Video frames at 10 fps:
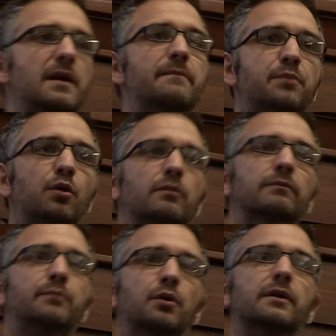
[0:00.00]

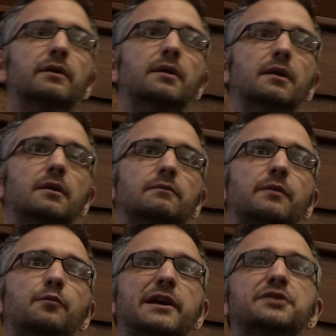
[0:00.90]
important point.
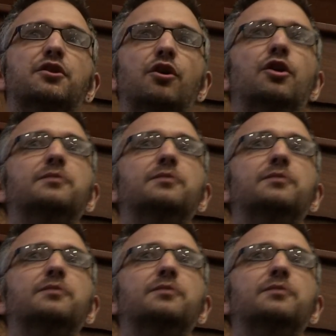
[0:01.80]
When we took on